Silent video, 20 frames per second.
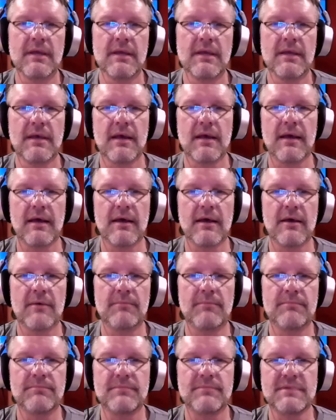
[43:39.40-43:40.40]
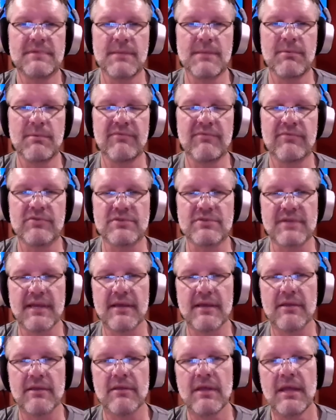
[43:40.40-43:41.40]
dB full
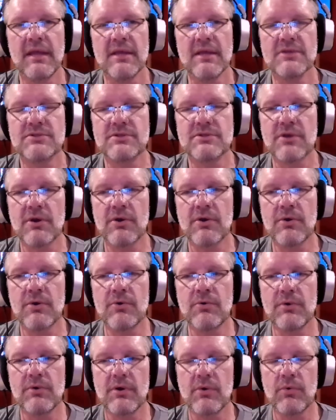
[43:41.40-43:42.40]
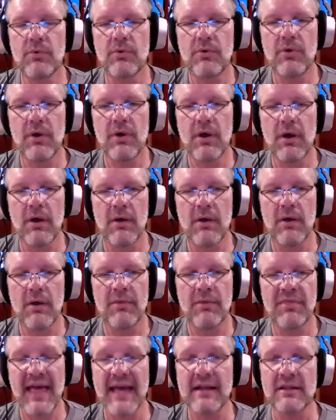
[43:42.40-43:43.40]
scale. So
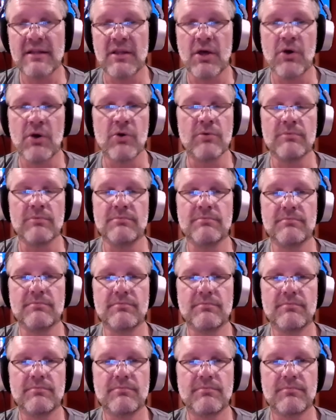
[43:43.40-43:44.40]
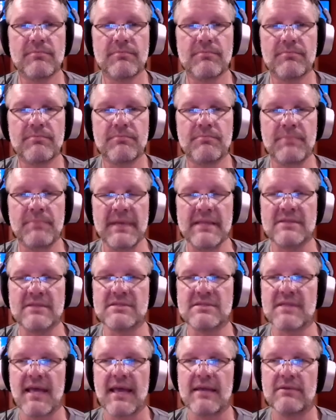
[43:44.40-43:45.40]
that alone
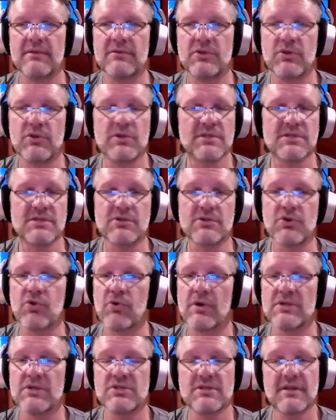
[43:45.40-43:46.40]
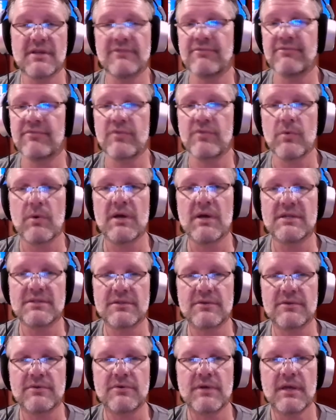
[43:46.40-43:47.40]
means that you can still crush stuff if you want
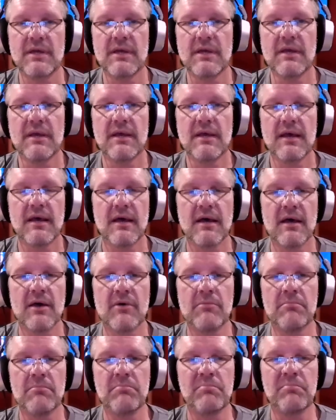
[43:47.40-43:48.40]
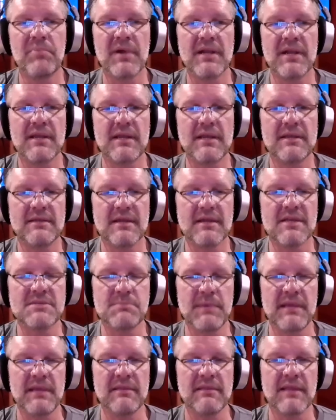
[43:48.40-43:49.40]
to, but it does
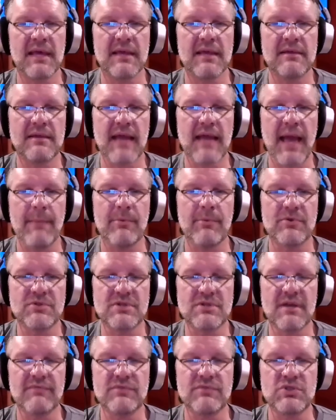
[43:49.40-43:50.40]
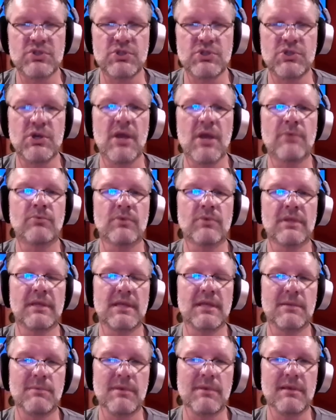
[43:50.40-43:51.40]
mean that Atmos stuff is generally
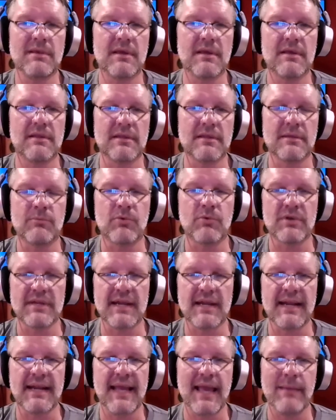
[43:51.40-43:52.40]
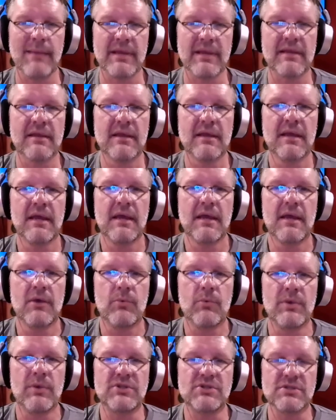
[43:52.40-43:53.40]
going to be a little more dynamic,
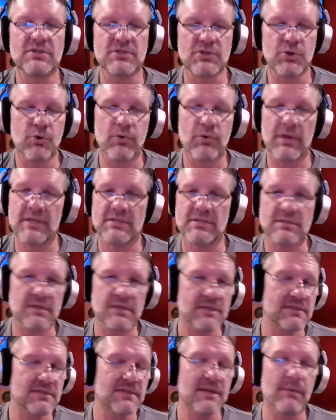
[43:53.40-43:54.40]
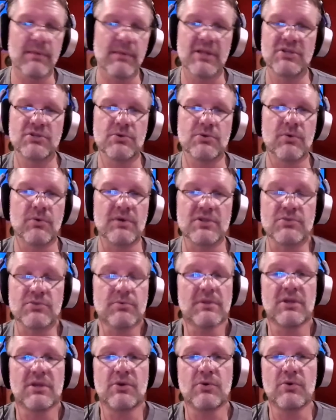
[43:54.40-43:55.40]
which is it's a double-edged sword. It's
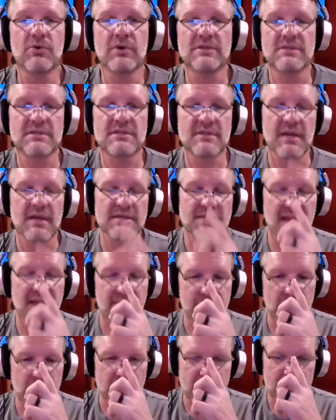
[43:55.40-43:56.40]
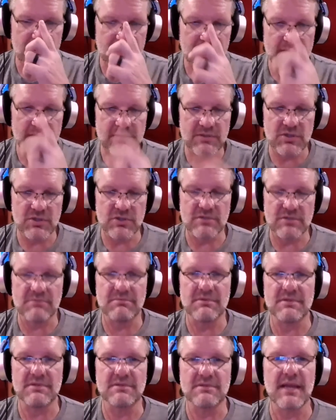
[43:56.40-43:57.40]
really cool because it's nice to have music that just
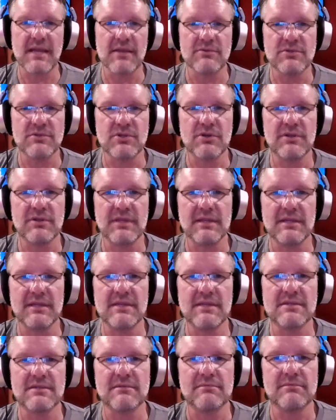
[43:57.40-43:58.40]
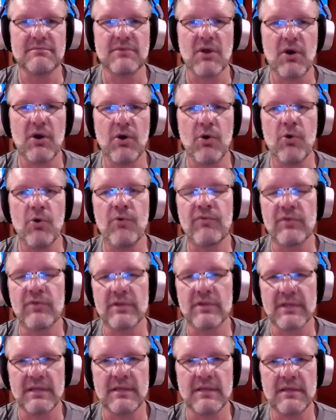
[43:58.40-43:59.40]
sounds good, that isn't
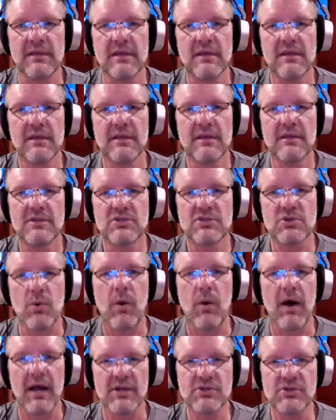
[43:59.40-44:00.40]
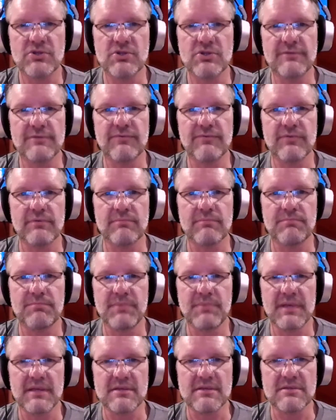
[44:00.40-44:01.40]
overly squashed because